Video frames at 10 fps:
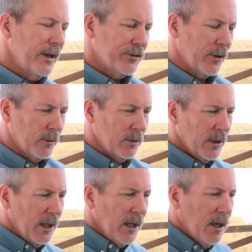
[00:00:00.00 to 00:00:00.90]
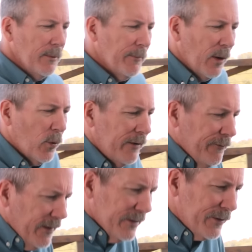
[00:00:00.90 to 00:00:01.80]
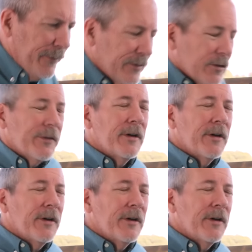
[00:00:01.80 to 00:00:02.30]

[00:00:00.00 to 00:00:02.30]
So my wife is a physical